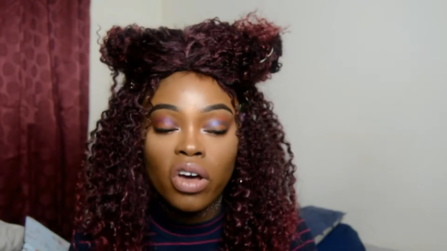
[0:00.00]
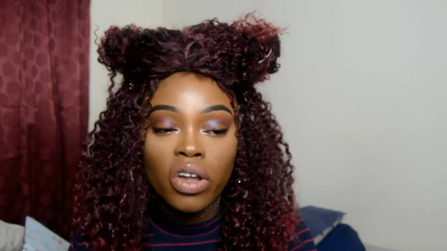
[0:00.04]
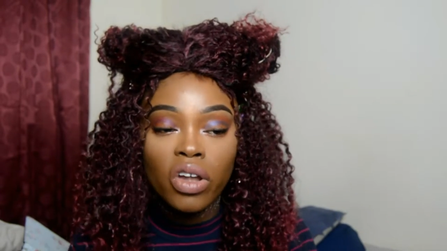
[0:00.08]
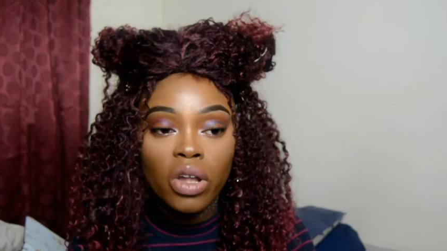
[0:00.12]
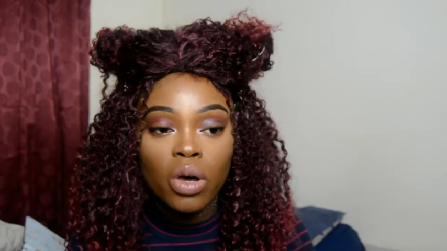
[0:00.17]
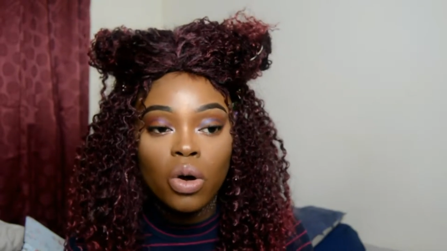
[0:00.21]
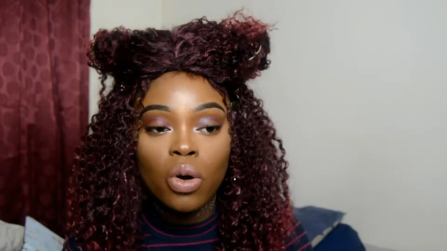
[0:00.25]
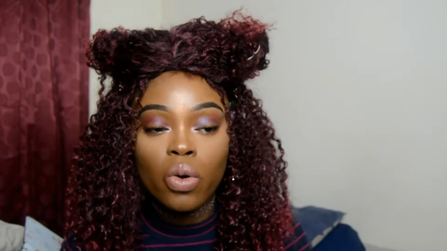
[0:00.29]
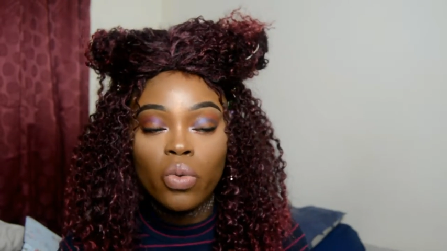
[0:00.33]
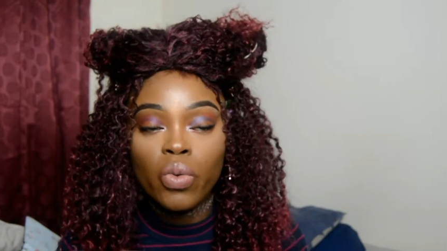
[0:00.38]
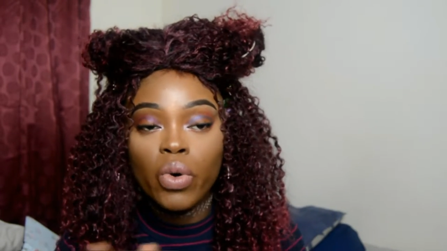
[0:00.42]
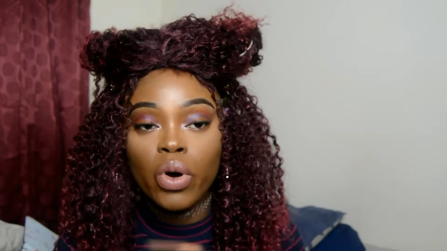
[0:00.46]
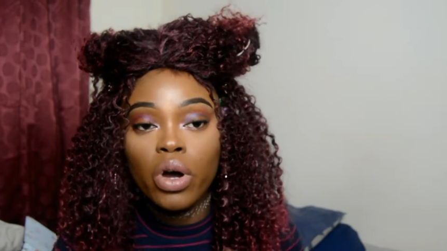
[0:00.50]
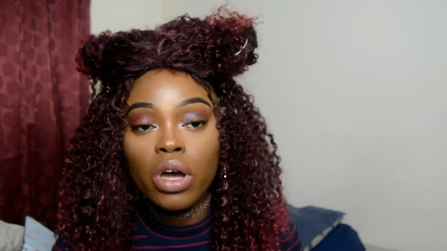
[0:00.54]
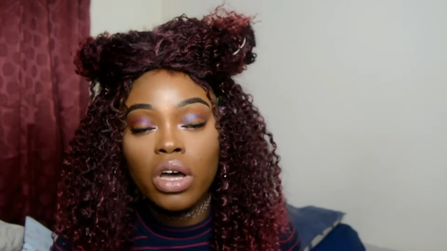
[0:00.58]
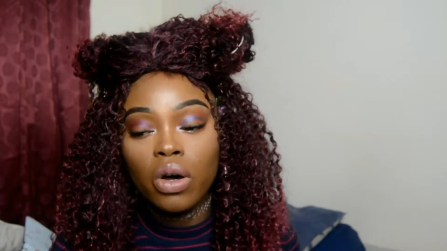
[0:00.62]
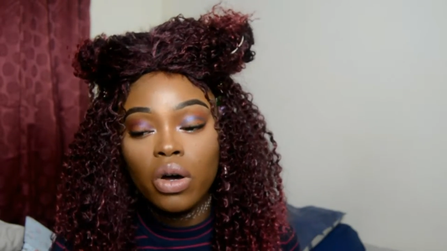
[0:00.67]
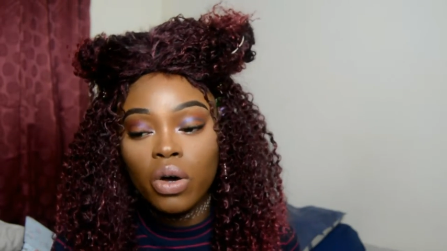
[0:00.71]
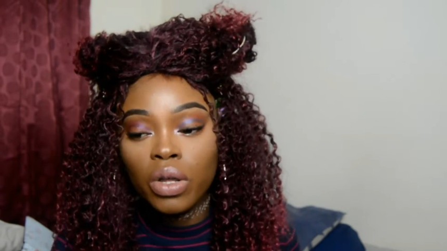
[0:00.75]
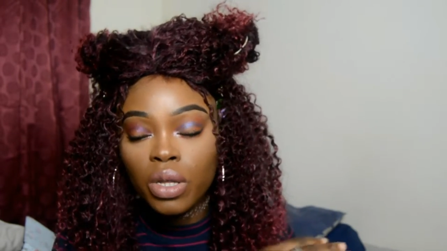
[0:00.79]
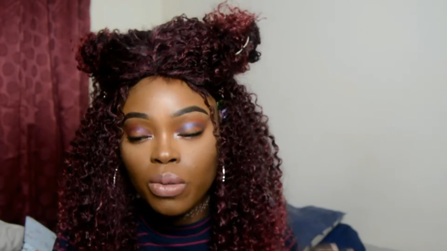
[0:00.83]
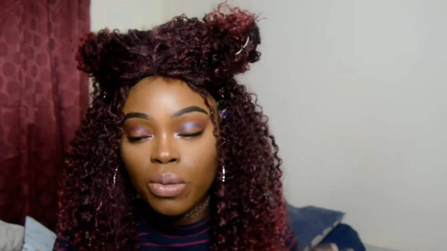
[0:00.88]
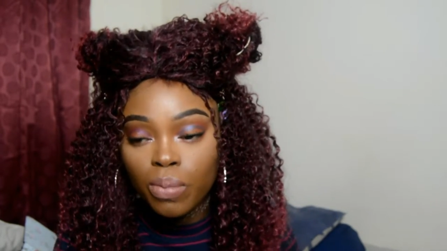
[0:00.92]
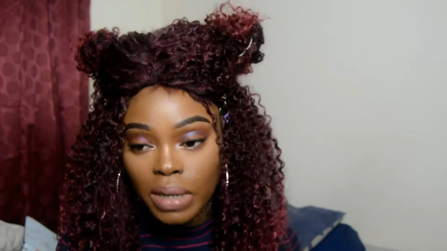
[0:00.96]
ghana or
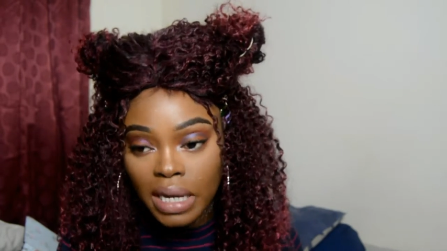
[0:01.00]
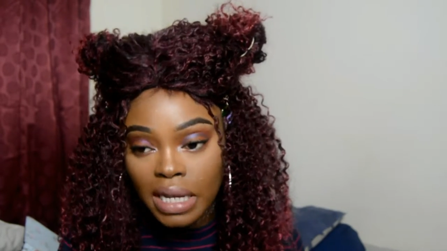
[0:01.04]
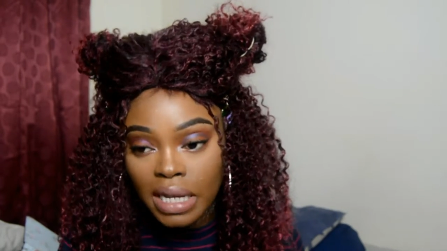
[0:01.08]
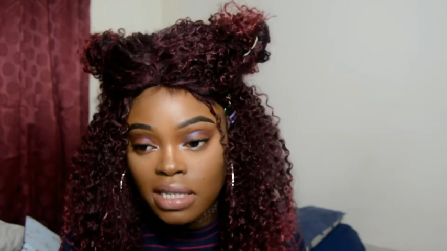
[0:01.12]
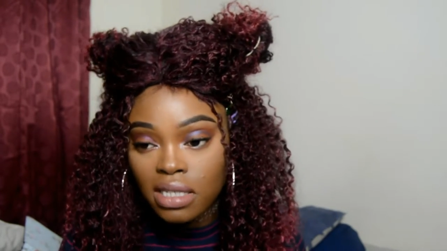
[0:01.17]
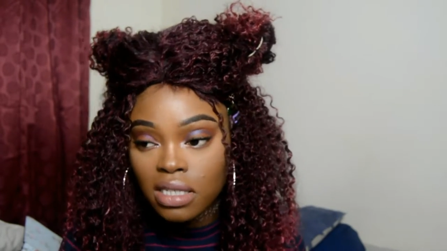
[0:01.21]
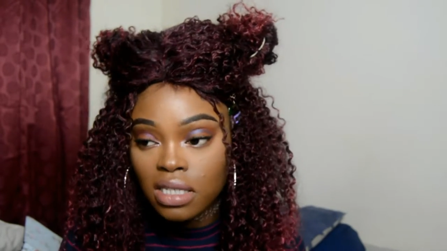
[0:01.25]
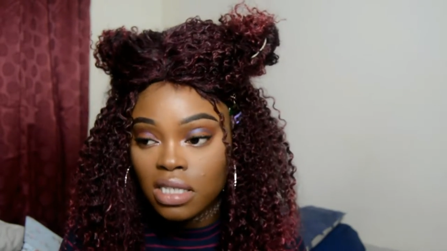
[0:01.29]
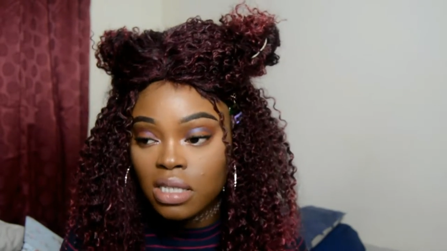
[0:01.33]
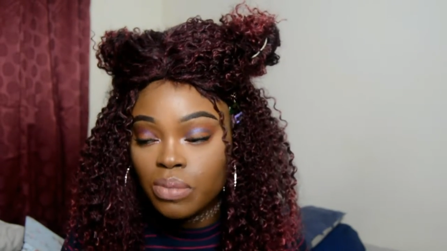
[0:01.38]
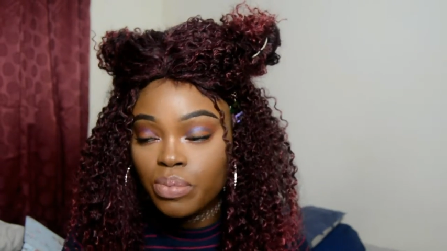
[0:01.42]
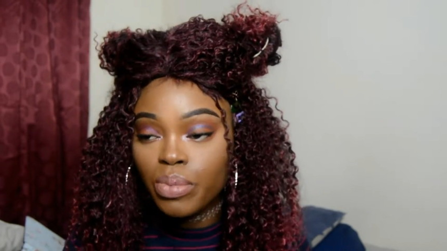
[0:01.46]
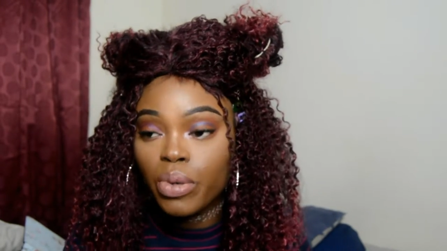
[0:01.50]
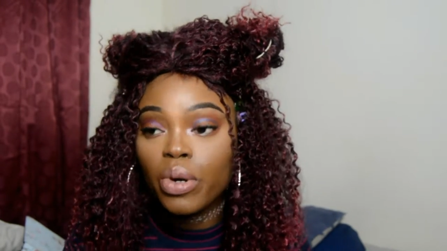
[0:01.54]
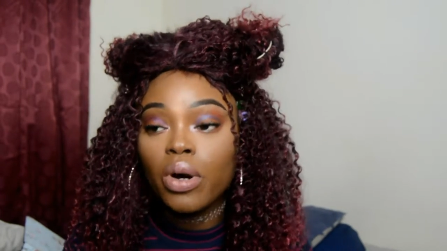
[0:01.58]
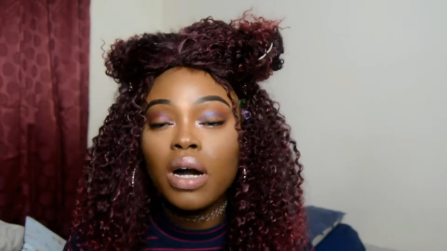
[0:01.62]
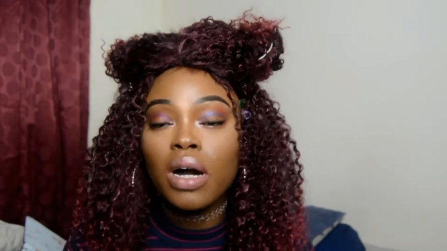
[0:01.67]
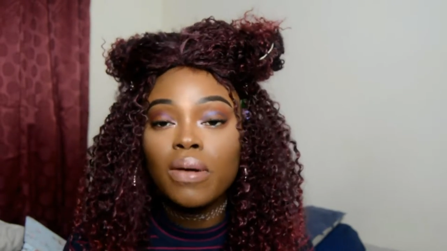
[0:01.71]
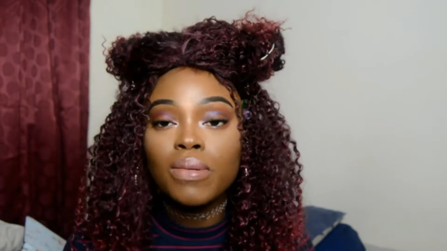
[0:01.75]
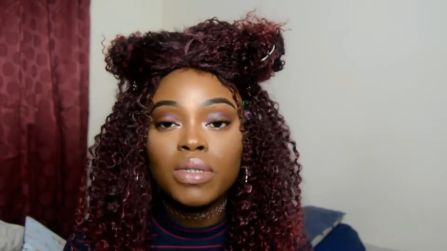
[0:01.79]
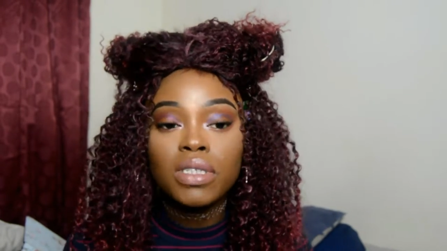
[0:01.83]
what other places but